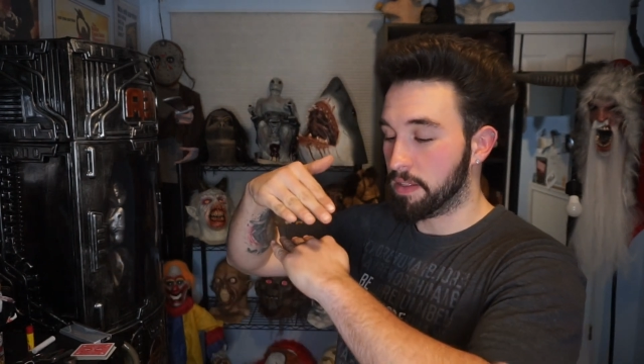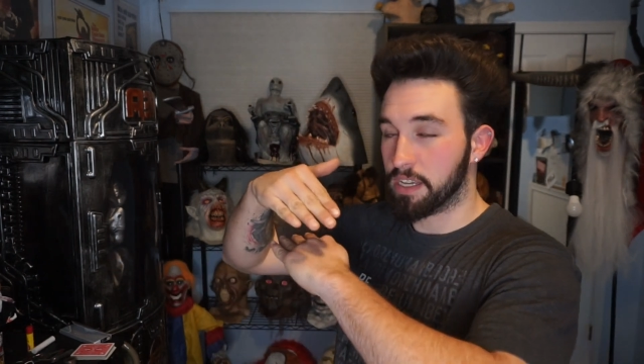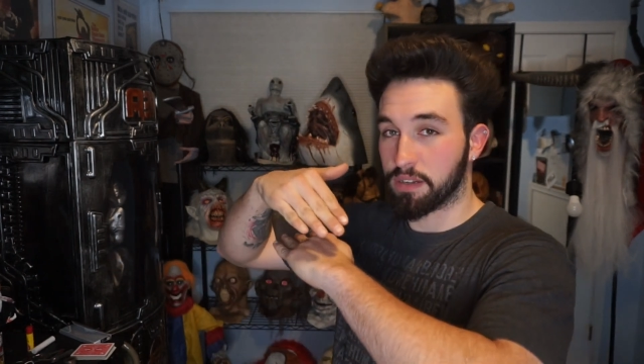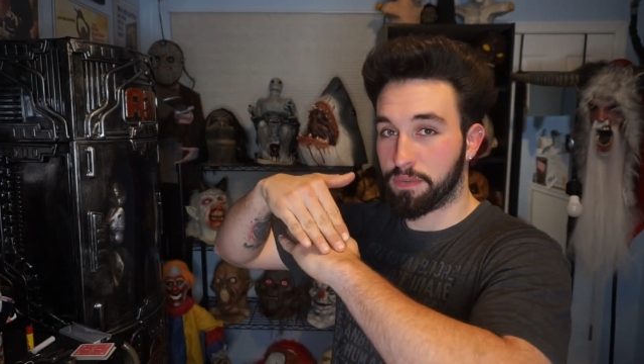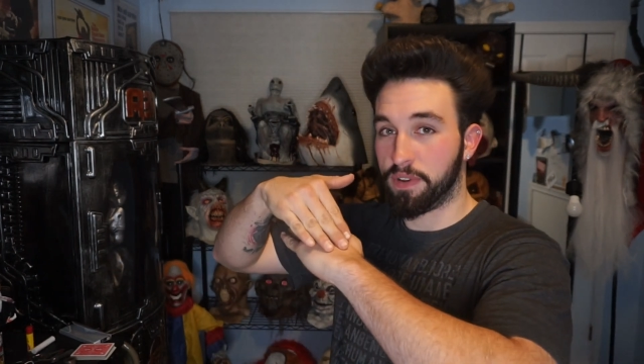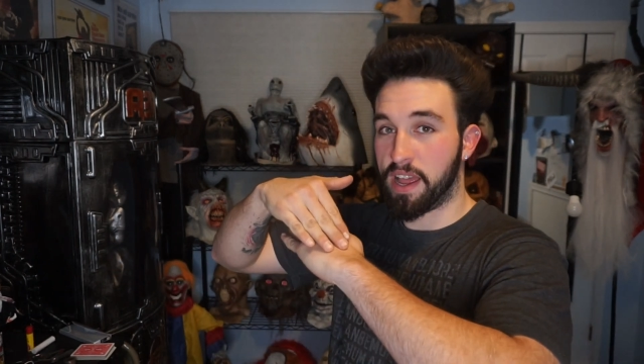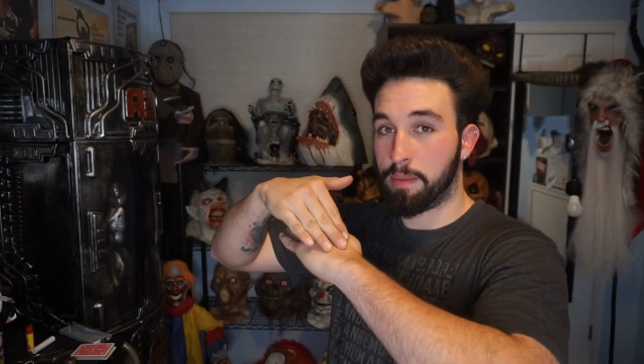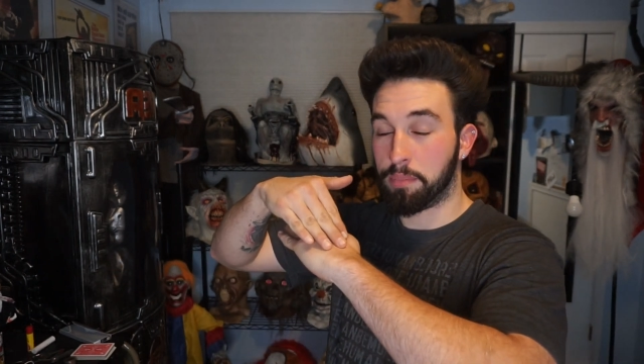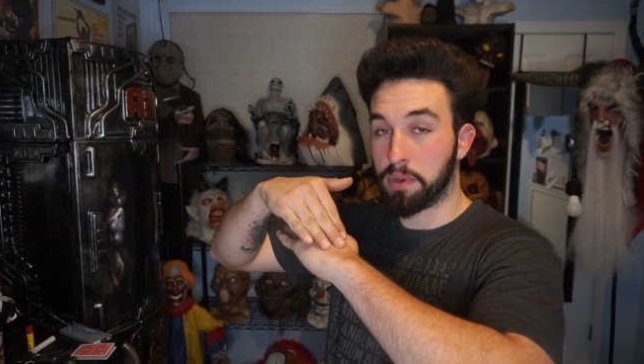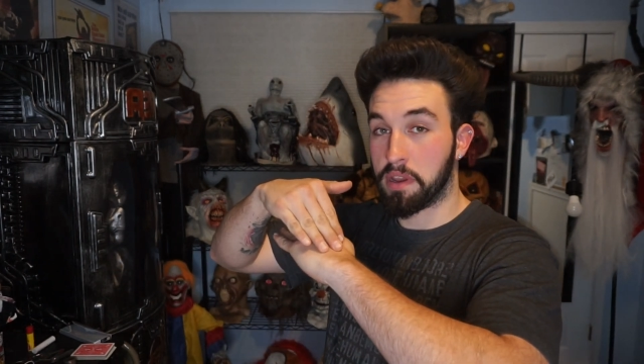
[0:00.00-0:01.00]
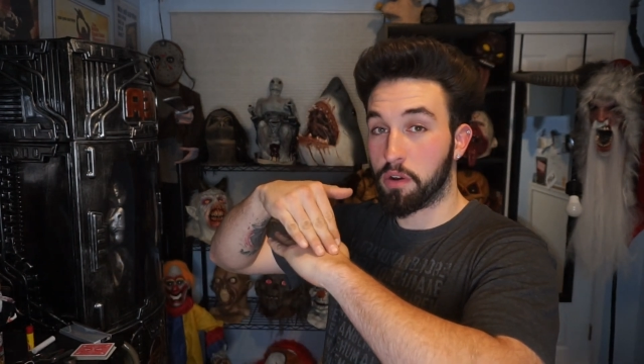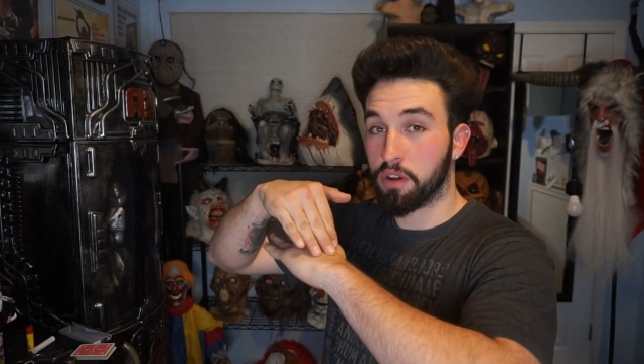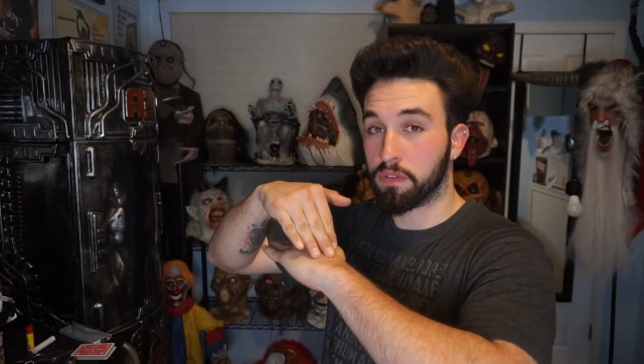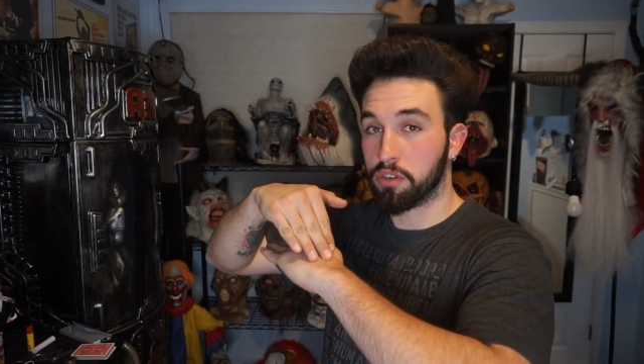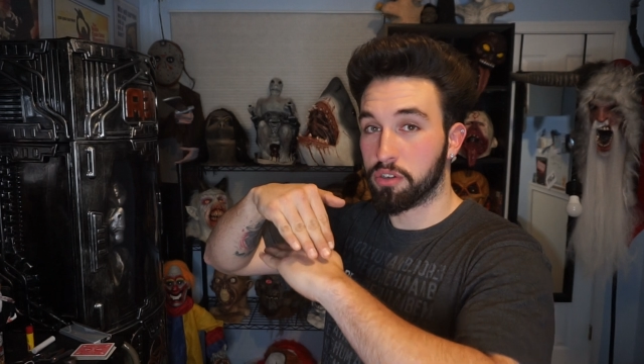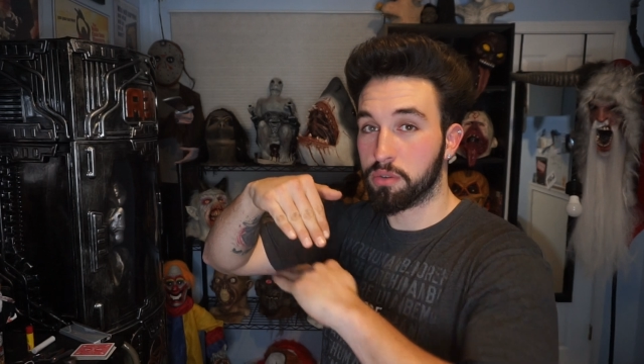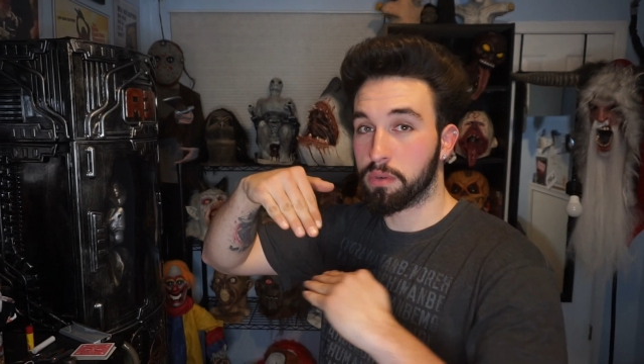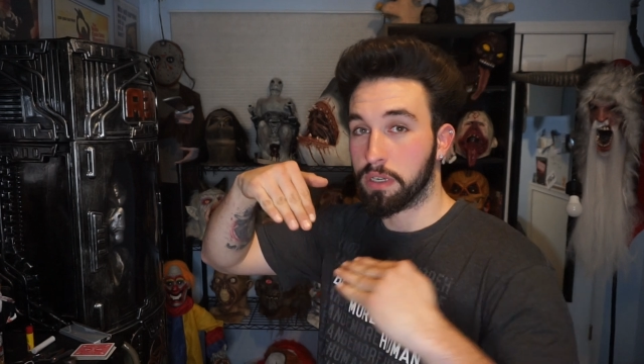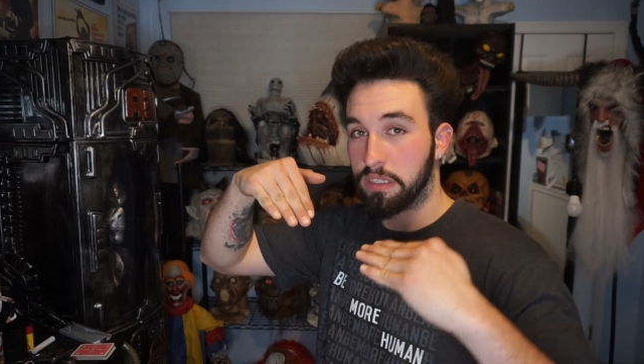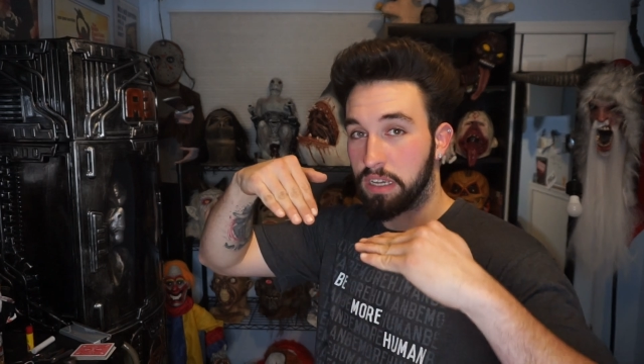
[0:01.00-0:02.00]
there's a flap, and all you have to
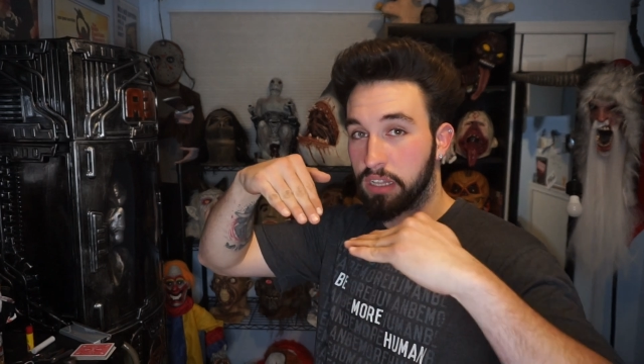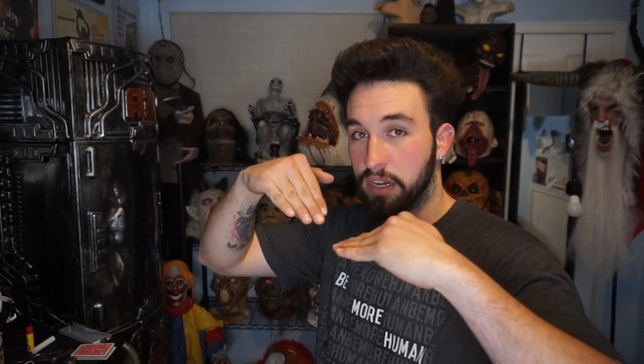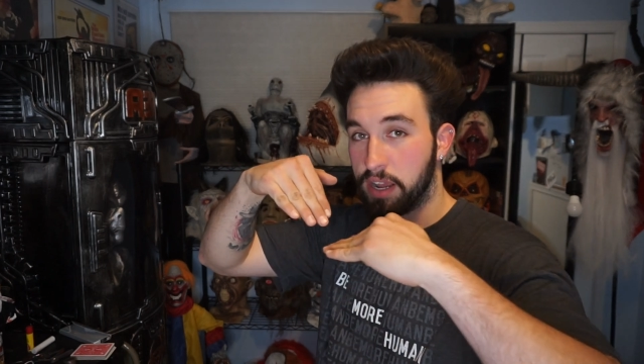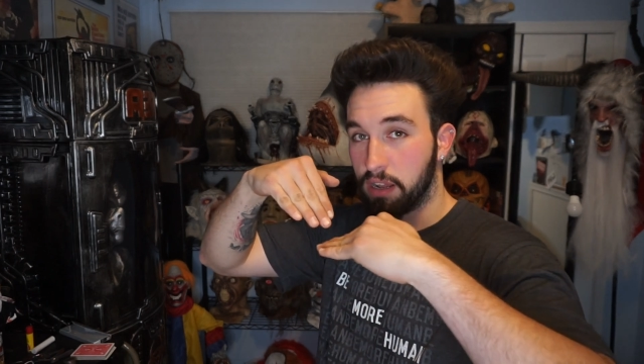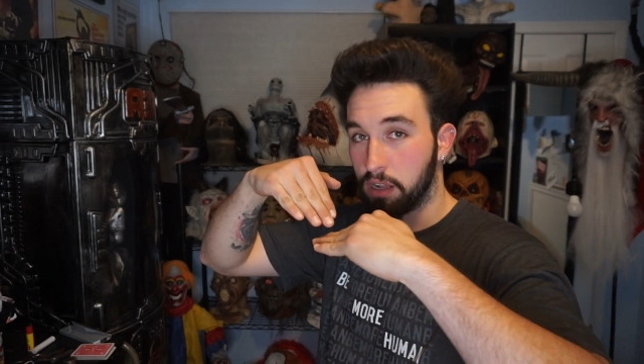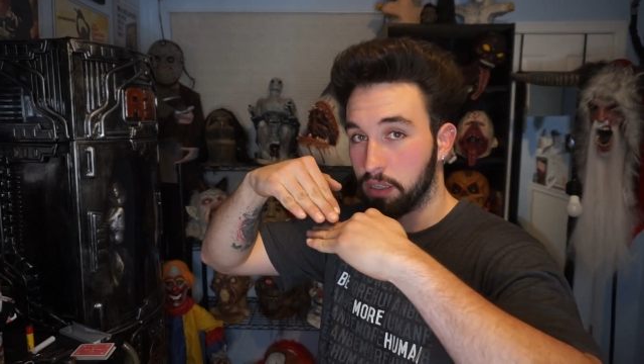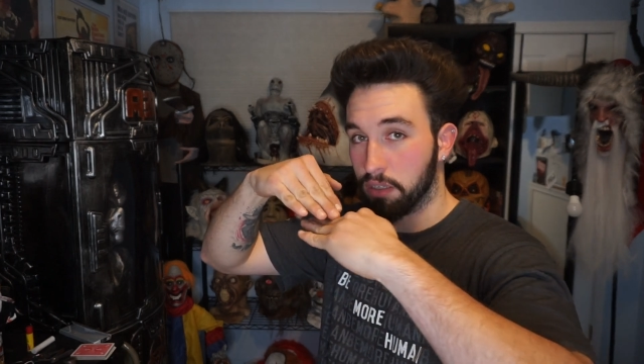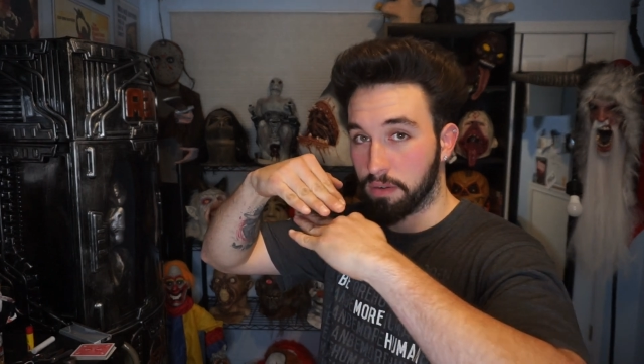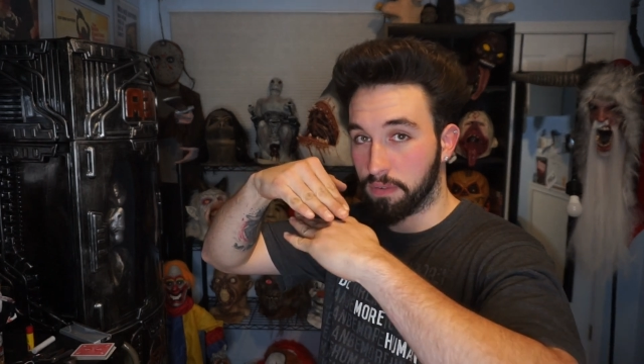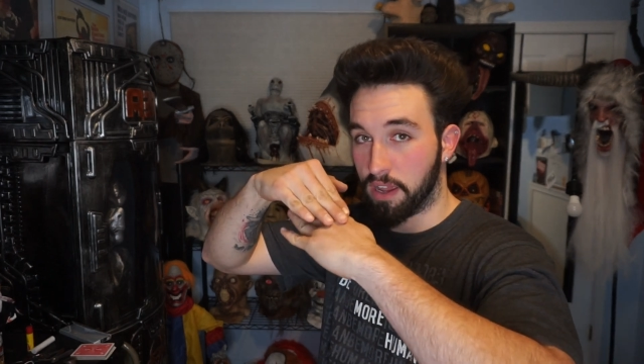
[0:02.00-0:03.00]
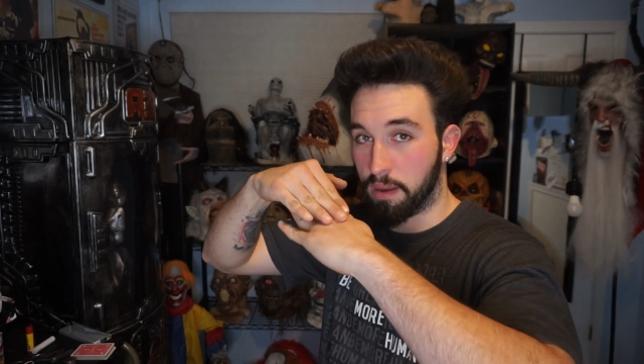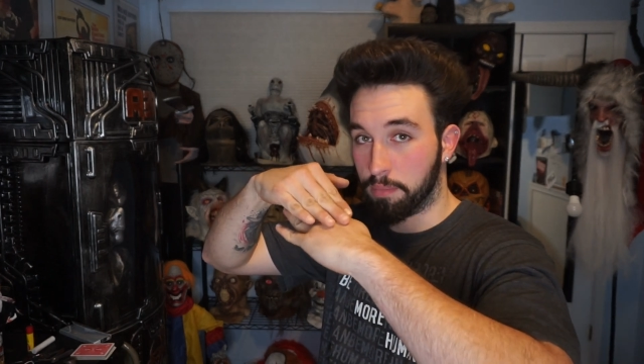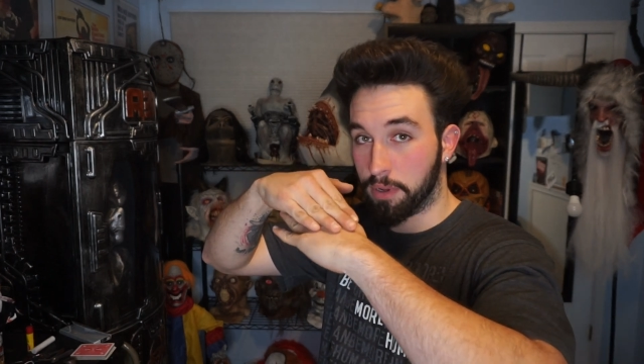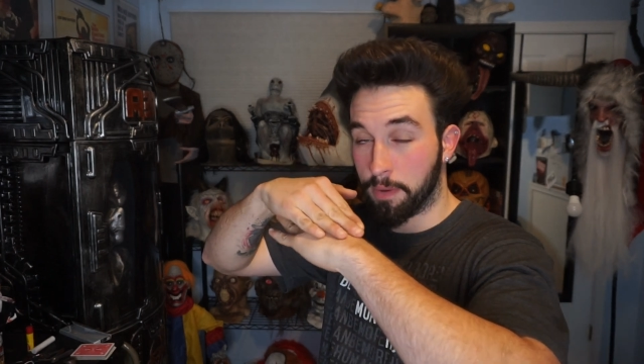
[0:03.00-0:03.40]
do is get the nail under the flap,